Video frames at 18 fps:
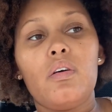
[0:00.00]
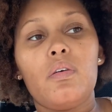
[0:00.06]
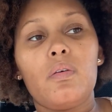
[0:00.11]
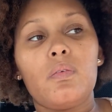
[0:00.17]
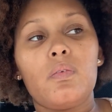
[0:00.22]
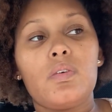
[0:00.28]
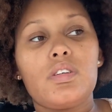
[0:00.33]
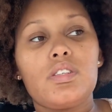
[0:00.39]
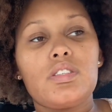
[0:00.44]

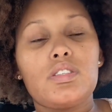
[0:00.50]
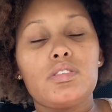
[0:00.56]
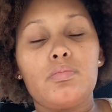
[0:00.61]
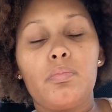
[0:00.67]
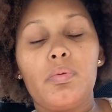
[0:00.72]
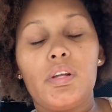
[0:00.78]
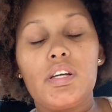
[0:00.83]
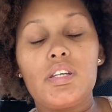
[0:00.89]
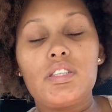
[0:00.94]
was
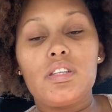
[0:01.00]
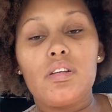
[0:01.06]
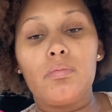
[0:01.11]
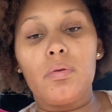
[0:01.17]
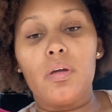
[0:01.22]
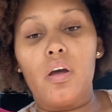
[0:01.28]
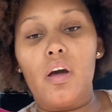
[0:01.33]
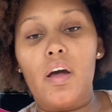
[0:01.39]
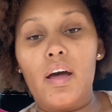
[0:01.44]
blessed to
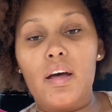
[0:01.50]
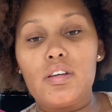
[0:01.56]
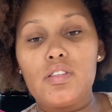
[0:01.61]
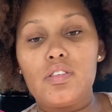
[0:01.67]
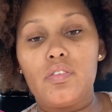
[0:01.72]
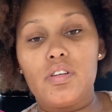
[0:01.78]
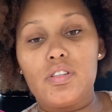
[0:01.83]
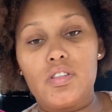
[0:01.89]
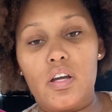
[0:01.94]
be on house
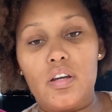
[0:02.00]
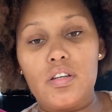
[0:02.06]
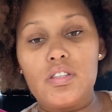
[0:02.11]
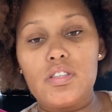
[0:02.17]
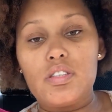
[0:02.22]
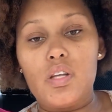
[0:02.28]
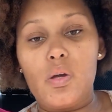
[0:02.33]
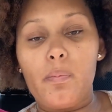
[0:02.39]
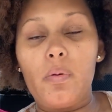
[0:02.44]
arrest so I can
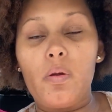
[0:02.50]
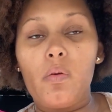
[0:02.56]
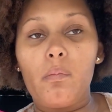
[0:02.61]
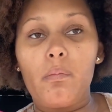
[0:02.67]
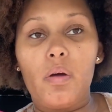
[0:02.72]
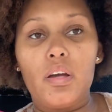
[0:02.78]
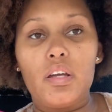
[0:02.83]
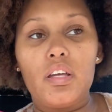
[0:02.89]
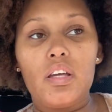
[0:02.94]
still be with
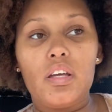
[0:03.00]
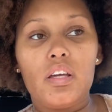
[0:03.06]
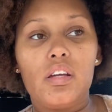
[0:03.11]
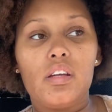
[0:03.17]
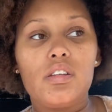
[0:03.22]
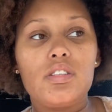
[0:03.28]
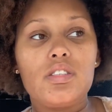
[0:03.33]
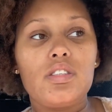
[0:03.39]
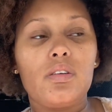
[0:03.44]
my
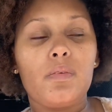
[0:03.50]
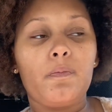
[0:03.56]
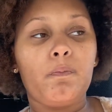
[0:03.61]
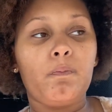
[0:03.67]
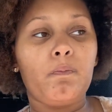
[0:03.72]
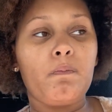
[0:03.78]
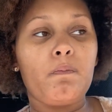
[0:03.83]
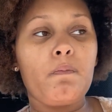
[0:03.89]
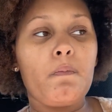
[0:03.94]
kids.
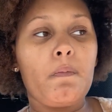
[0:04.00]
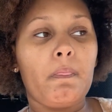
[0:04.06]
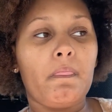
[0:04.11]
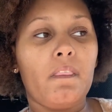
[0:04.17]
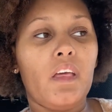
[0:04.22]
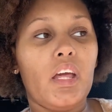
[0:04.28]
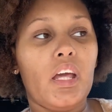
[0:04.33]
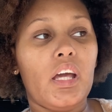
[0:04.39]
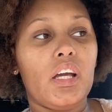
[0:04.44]

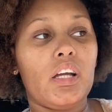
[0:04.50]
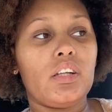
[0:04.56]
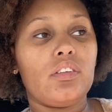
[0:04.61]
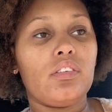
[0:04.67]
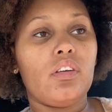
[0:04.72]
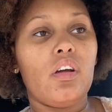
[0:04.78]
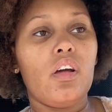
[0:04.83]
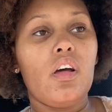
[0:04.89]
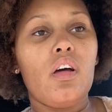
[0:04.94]
And
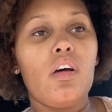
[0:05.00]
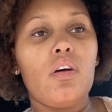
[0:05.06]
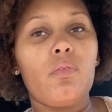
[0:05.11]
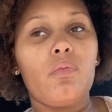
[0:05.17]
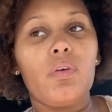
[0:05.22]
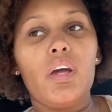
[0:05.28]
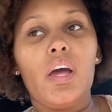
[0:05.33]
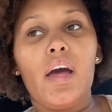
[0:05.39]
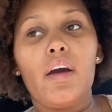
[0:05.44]

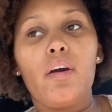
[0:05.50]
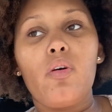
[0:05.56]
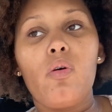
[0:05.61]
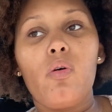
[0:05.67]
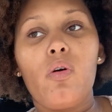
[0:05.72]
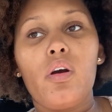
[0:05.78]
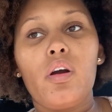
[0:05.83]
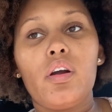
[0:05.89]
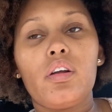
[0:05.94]
we had
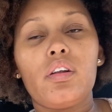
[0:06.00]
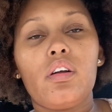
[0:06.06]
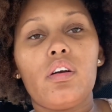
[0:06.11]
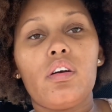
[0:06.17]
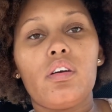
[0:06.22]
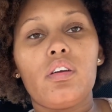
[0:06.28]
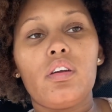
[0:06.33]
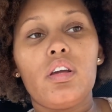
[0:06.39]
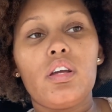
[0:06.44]
court.
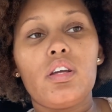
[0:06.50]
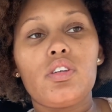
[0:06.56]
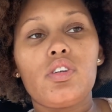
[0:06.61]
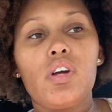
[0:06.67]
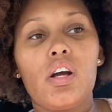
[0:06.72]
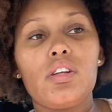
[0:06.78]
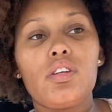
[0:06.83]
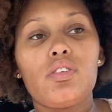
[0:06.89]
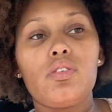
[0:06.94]
He
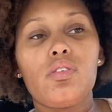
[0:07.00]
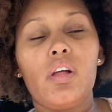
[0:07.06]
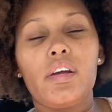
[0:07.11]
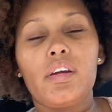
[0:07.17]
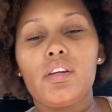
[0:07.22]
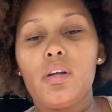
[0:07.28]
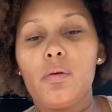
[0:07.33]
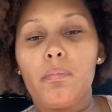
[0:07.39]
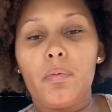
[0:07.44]
tried to do like
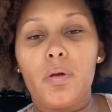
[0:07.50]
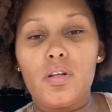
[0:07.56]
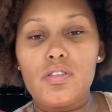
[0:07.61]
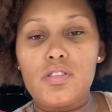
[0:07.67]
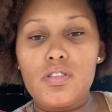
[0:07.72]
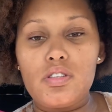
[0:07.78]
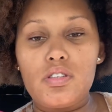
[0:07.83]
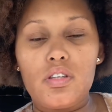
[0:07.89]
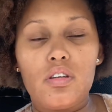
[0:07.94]
an
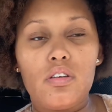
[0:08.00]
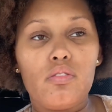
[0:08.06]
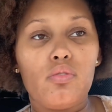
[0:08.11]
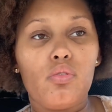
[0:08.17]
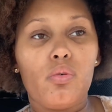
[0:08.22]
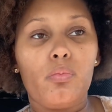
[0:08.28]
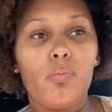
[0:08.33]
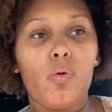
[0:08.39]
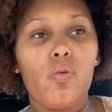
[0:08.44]
emergency
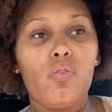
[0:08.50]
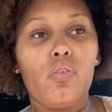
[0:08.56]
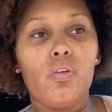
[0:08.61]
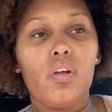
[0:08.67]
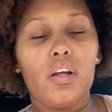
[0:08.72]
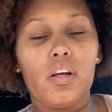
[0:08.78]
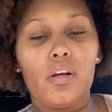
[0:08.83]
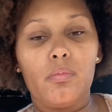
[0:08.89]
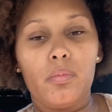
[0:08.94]
removal,
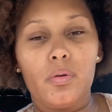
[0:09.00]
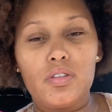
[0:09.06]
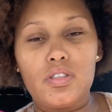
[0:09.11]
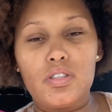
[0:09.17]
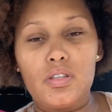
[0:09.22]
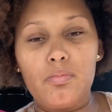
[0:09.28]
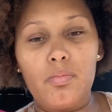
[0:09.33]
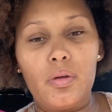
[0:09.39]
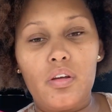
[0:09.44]
like
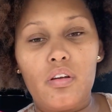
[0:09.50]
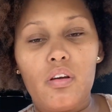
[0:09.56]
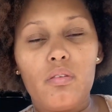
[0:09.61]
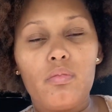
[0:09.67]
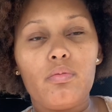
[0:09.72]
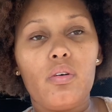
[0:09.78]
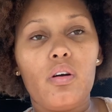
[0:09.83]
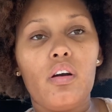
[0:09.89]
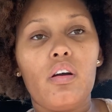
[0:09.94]
emergency pickup
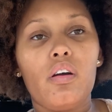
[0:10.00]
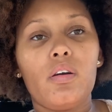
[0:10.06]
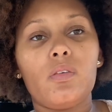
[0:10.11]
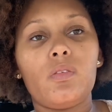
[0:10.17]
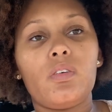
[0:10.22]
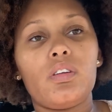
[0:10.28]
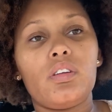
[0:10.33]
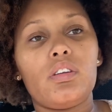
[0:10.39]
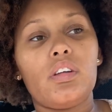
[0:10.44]
for her,
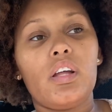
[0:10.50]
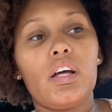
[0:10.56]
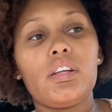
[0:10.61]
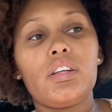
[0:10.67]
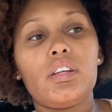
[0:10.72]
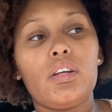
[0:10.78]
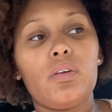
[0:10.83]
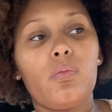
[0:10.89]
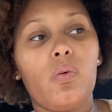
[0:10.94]
and that
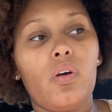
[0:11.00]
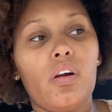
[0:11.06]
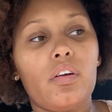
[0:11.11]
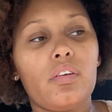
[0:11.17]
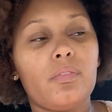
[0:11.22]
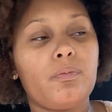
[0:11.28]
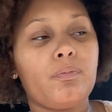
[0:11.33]
didn't work.